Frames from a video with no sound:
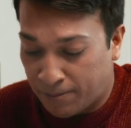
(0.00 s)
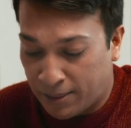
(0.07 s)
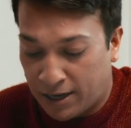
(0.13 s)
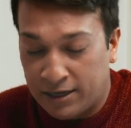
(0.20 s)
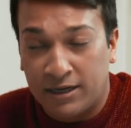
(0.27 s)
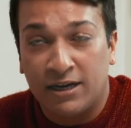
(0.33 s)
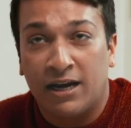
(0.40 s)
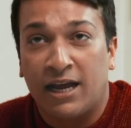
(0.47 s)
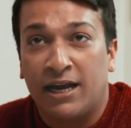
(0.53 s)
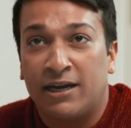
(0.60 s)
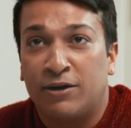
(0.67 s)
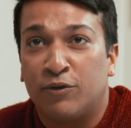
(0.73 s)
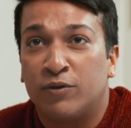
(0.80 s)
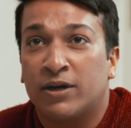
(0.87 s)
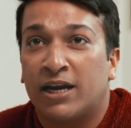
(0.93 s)
until I
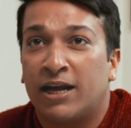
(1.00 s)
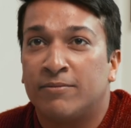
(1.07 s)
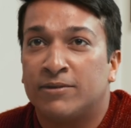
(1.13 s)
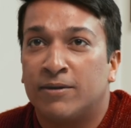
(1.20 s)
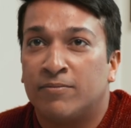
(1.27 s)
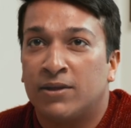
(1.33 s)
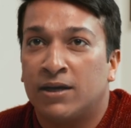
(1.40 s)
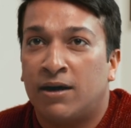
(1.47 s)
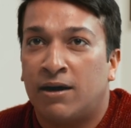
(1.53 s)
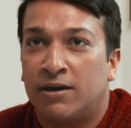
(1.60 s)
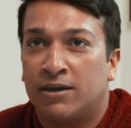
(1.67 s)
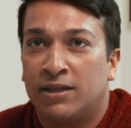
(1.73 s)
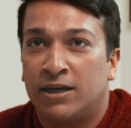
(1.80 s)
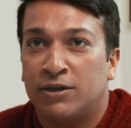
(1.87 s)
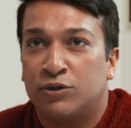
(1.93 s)
don't climb something
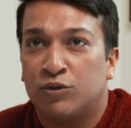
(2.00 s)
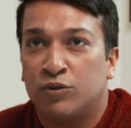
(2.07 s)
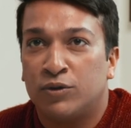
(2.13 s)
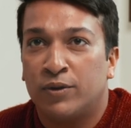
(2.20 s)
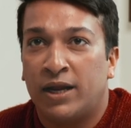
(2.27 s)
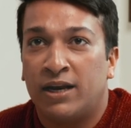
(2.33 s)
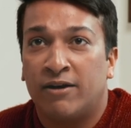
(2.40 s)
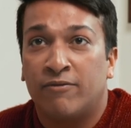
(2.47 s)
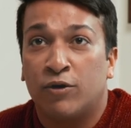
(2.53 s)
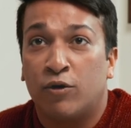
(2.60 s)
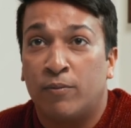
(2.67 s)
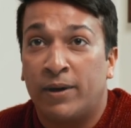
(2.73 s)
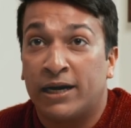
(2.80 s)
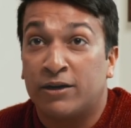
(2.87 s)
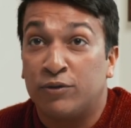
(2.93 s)
harder than Cho Oyu, I'll never go
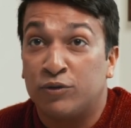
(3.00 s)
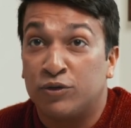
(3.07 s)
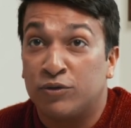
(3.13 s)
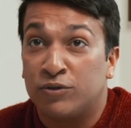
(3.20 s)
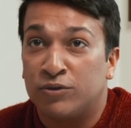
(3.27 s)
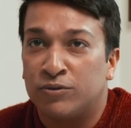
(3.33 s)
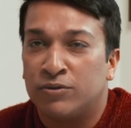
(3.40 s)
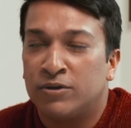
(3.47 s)
back to Cho Oyu.